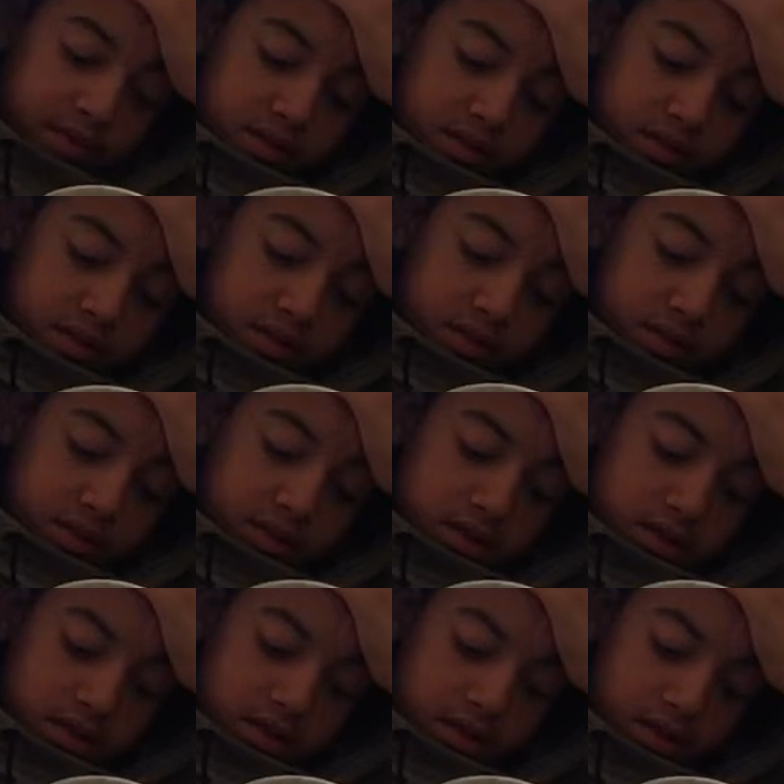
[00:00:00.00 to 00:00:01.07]

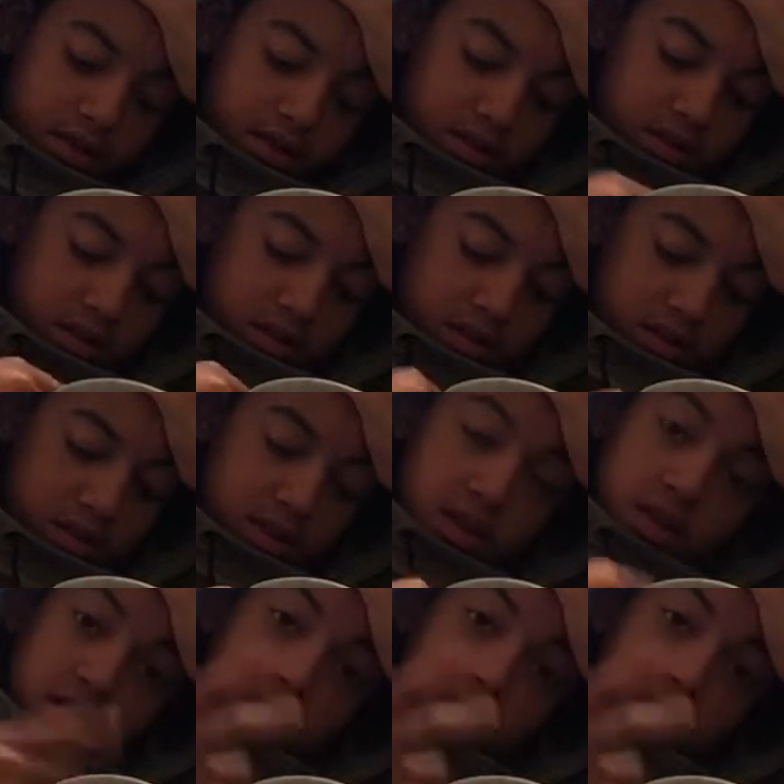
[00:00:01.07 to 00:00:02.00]
(no one is talking)